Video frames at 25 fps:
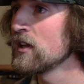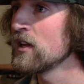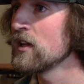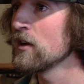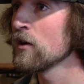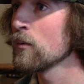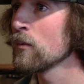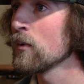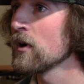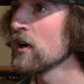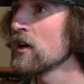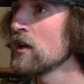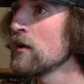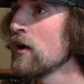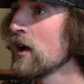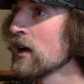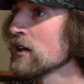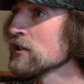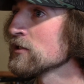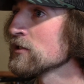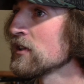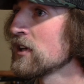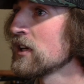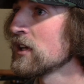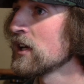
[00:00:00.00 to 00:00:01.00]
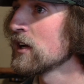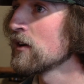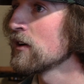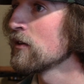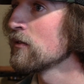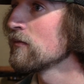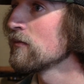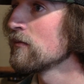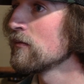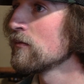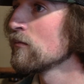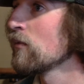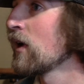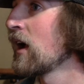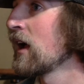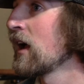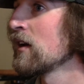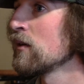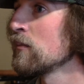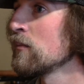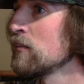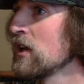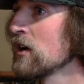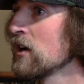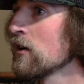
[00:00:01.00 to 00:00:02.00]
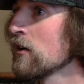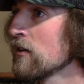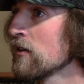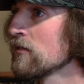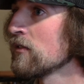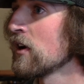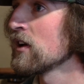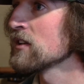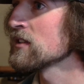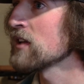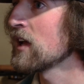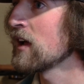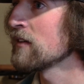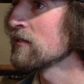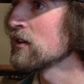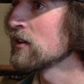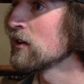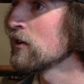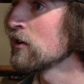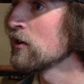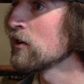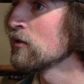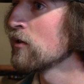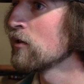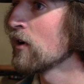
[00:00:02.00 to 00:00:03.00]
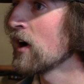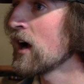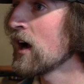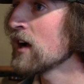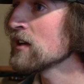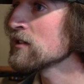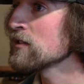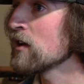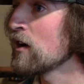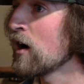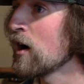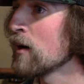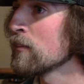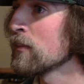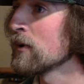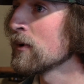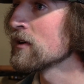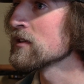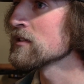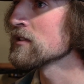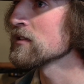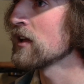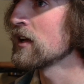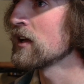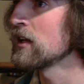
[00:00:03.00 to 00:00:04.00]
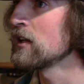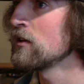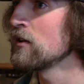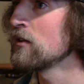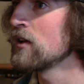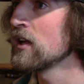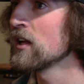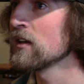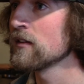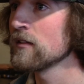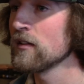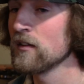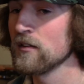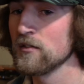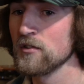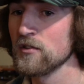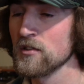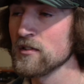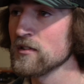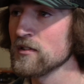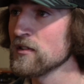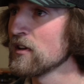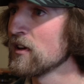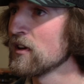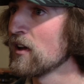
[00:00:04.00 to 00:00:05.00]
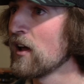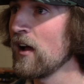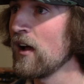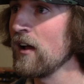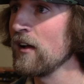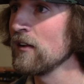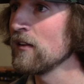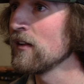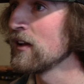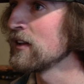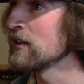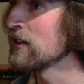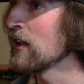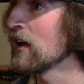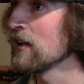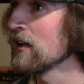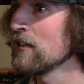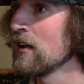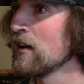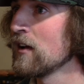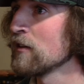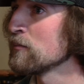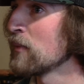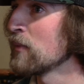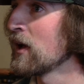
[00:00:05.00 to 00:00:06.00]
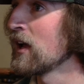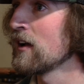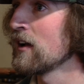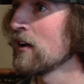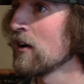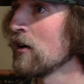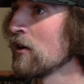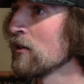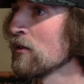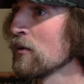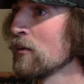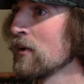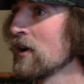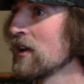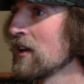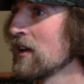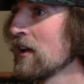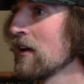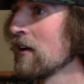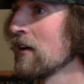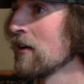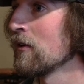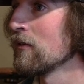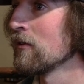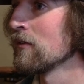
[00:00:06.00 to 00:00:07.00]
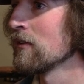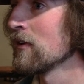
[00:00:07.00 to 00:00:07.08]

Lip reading: year where you actually get random year of us having good grasshoppers, like you get to just annihilate that left bank all the way down.